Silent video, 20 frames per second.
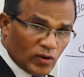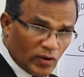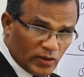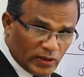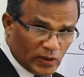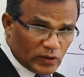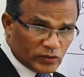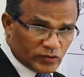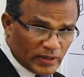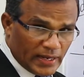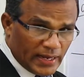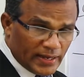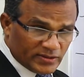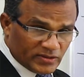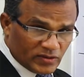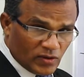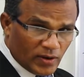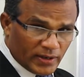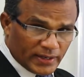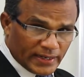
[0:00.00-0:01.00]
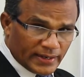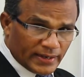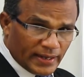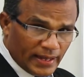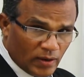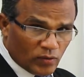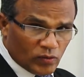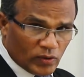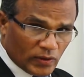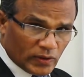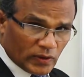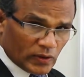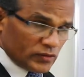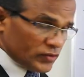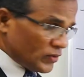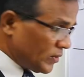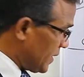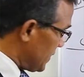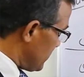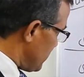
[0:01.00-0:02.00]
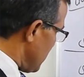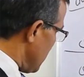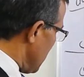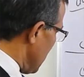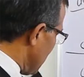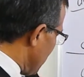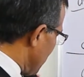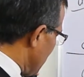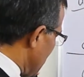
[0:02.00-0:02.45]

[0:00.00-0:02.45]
got also, has got and have got also. Let's